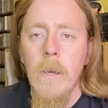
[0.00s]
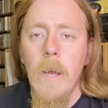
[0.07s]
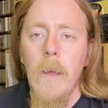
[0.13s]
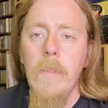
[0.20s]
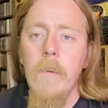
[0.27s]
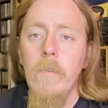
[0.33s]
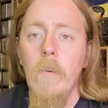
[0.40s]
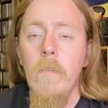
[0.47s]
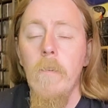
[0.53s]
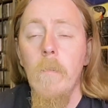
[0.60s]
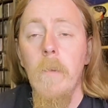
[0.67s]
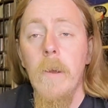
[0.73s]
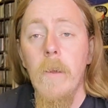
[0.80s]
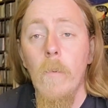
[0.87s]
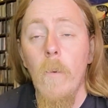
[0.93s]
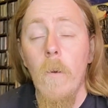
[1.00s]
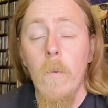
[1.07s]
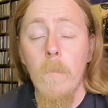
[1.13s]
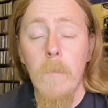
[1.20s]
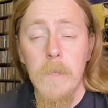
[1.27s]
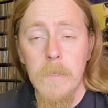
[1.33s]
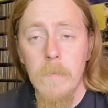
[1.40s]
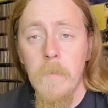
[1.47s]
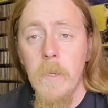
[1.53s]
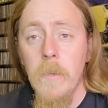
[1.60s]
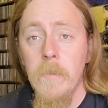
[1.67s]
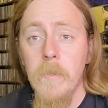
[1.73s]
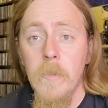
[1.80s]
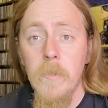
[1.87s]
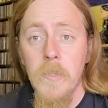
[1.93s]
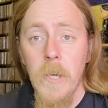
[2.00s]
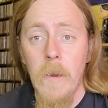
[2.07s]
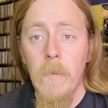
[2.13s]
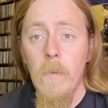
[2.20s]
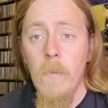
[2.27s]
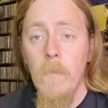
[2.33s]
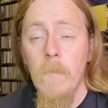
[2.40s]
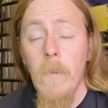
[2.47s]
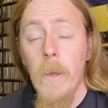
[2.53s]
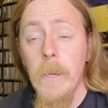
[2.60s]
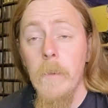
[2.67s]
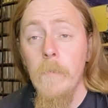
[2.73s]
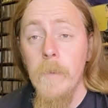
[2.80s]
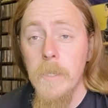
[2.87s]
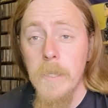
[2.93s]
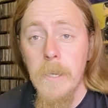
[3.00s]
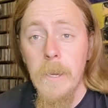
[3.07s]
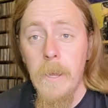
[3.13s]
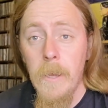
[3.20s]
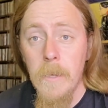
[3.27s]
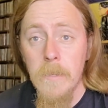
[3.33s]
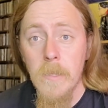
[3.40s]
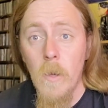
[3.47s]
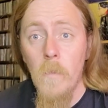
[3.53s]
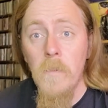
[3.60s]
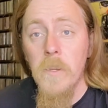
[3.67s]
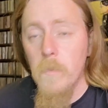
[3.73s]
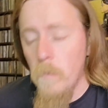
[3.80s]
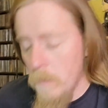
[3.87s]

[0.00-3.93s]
Hey there everybody, welcome back to my YouTube channel, Viking Wizard here. So this